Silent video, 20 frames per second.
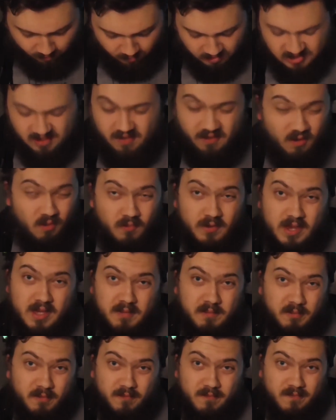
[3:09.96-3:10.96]
launch, it's not
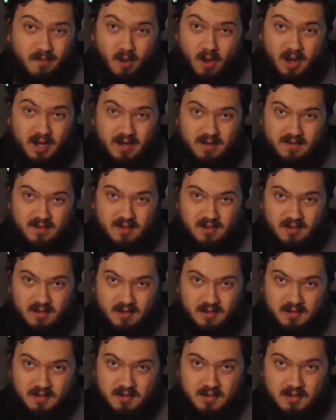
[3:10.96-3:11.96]
really provided
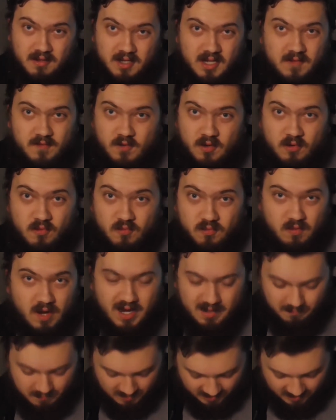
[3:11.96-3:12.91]
to give you great